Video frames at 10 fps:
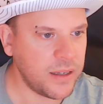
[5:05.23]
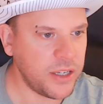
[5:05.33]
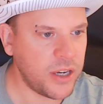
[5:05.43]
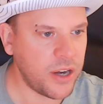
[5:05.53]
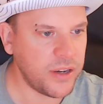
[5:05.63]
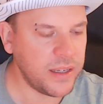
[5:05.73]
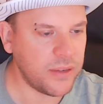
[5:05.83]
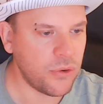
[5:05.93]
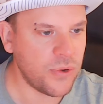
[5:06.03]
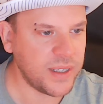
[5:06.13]
You don't need to
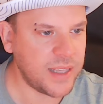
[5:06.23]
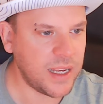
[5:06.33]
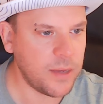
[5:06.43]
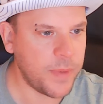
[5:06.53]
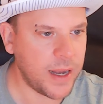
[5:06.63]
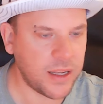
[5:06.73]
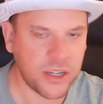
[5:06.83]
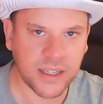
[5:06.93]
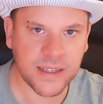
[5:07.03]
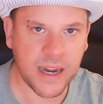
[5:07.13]
always think about it. You
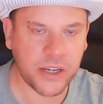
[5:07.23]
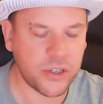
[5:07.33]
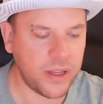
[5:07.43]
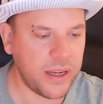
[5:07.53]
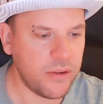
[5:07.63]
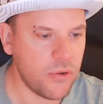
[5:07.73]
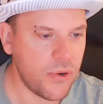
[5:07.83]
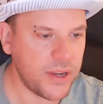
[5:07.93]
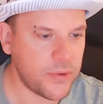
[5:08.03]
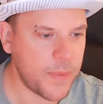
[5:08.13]
just naturally
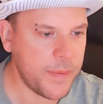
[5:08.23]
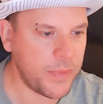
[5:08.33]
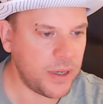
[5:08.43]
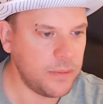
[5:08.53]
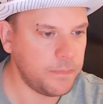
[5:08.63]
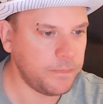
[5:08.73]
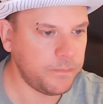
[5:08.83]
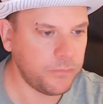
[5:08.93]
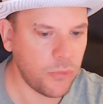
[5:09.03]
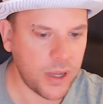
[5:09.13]
always remember
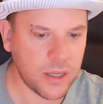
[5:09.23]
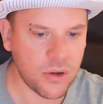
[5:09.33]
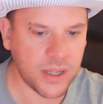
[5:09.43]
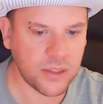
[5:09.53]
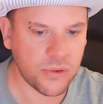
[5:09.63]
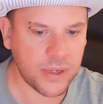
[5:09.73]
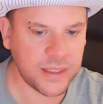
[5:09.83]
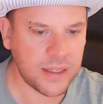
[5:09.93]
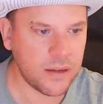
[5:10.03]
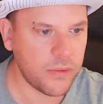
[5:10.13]
where the knights
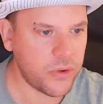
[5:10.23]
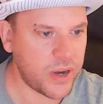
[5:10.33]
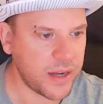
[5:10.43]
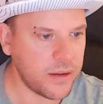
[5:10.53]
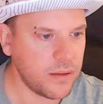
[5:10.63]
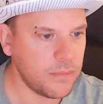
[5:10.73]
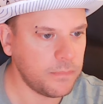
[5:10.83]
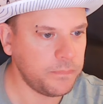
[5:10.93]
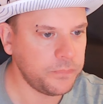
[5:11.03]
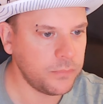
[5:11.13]
always threaten.
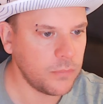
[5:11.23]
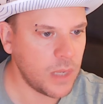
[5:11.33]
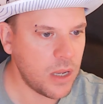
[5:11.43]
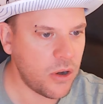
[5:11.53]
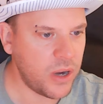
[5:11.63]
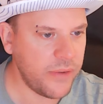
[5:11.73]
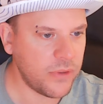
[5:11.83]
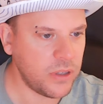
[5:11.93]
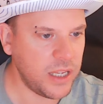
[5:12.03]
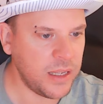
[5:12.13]
Or
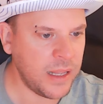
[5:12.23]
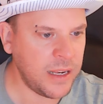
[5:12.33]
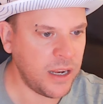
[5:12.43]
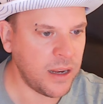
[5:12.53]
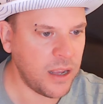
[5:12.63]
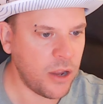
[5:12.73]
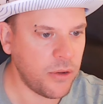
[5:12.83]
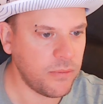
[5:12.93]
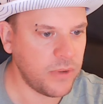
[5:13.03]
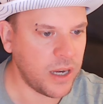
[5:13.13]
even, and then you can
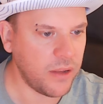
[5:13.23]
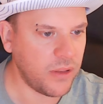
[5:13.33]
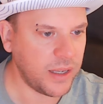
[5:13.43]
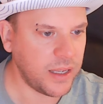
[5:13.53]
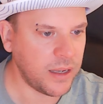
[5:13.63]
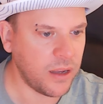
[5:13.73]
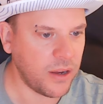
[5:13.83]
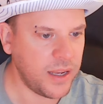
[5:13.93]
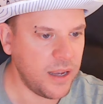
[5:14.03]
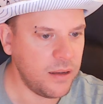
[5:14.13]
go, you know, like you can go
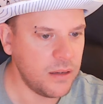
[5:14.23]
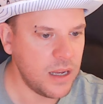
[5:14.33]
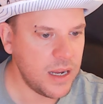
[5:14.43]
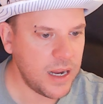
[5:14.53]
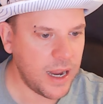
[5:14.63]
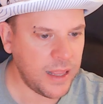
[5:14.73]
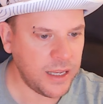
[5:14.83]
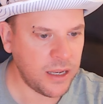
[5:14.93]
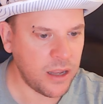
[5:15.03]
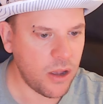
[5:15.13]
here, and then you
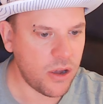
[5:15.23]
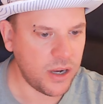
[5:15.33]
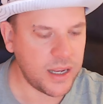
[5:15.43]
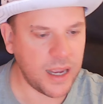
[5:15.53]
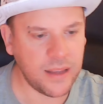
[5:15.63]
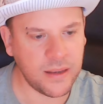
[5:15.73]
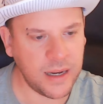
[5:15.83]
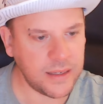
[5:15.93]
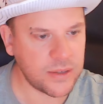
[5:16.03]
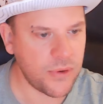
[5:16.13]
can go, oh, okay, the
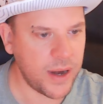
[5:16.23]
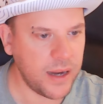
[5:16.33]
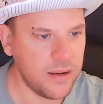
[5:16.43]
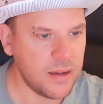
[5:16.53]
next square.